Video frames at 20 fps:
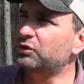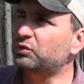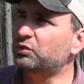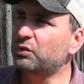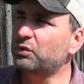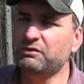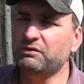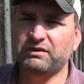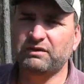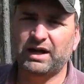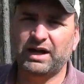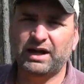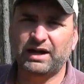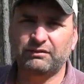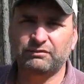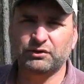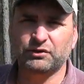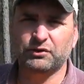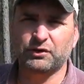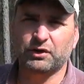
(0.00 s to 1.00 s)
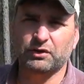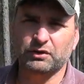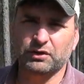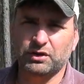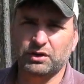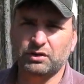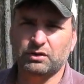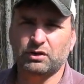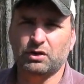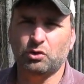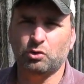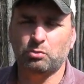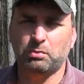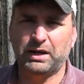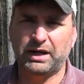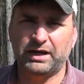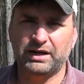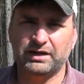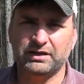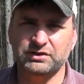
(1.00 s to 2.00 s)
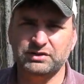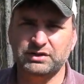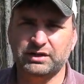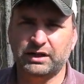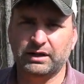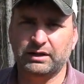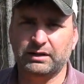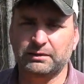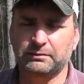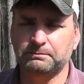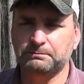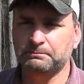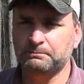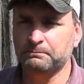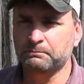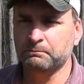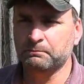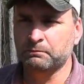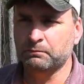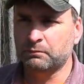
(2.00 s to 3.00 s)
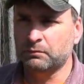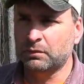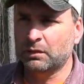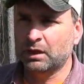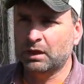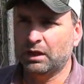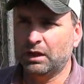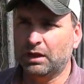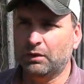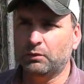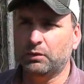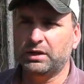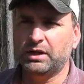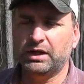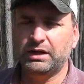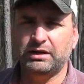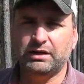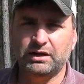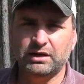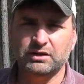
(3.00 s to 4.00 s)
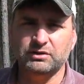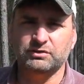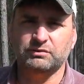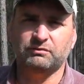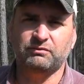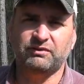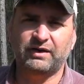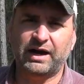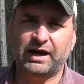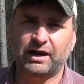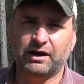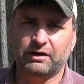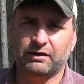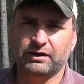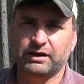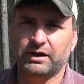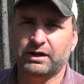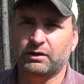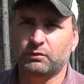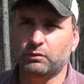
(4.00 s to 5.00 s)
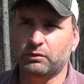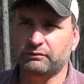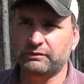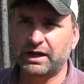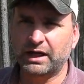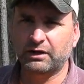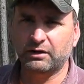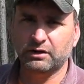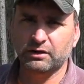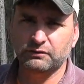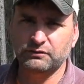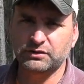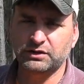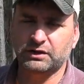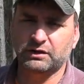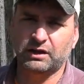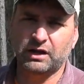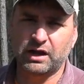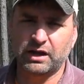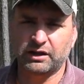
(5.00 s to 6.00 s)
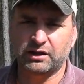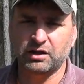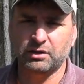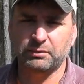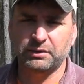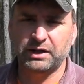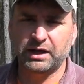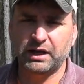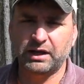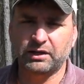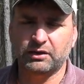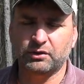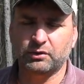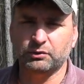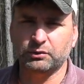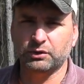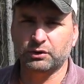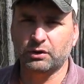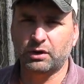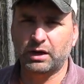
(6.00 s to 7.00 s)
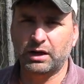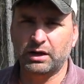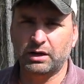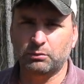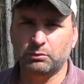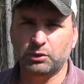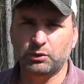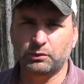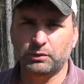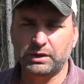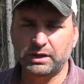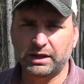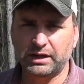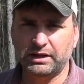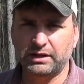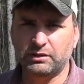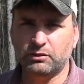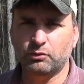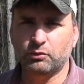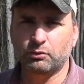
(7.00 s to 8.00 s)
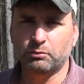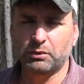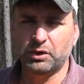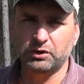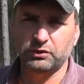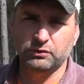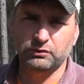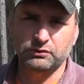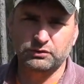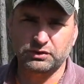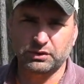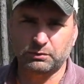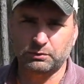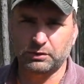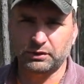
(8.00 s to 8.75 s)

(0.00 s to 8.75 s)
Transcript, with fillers: 25 to 30-year-old pine stand, and we need to get some fire in it. We've got enough sunlight coming down on the ground, but we need to remove some